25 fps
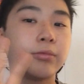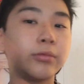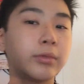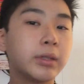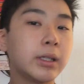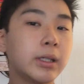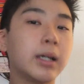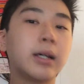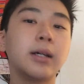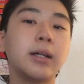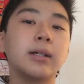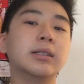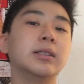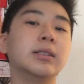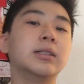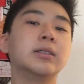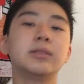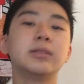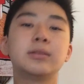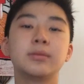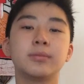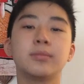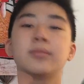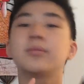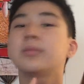the
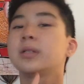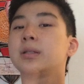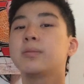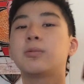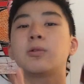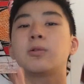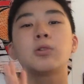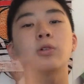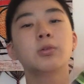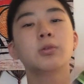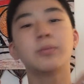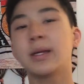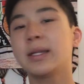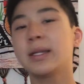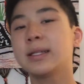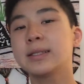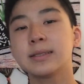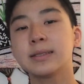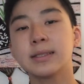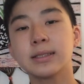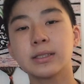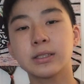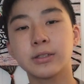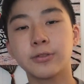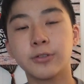people who made
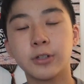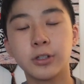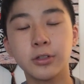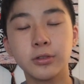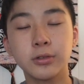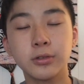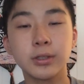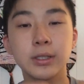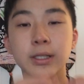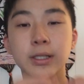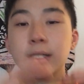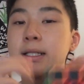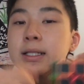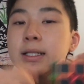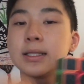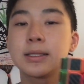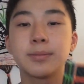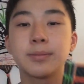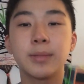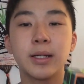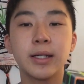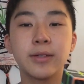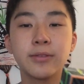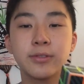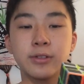this fault, it's
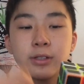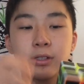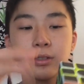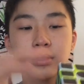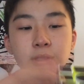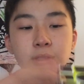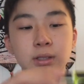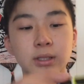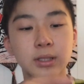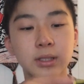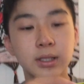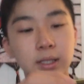my fault.